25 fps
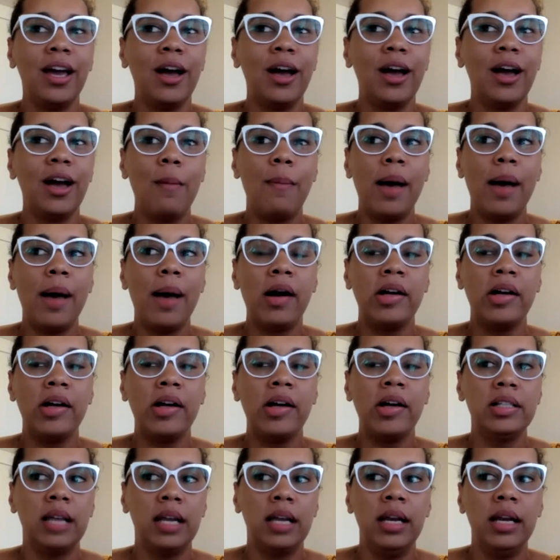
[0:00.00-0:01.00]
got back on
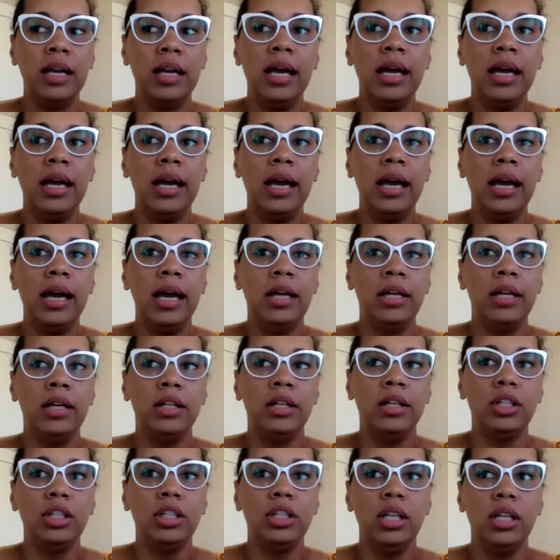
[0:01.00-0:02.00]
a Sunday
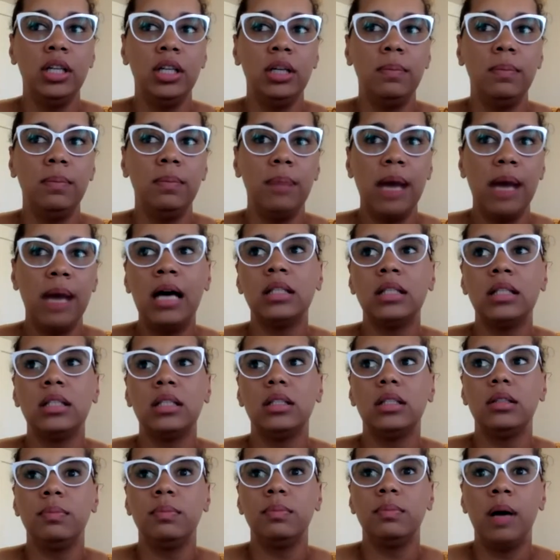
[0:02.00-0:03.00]
and she
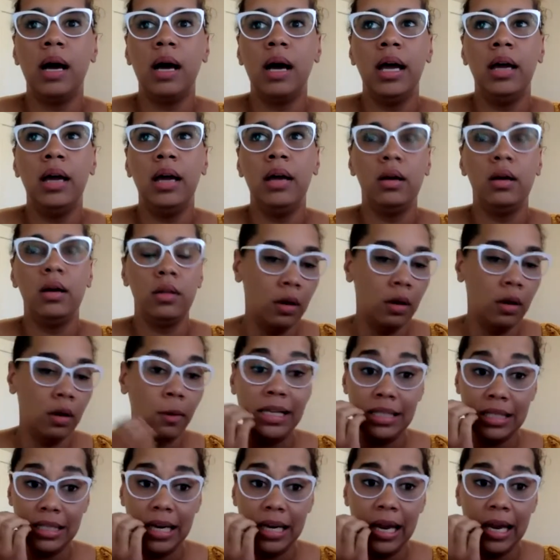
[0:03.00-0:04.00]
passed by the
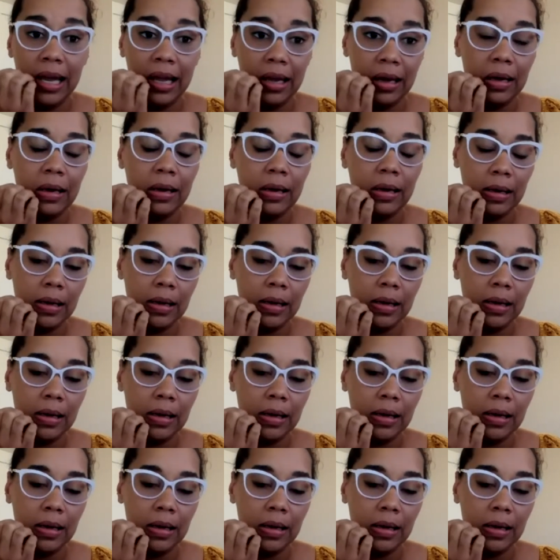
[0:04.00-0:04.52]
Wednesday.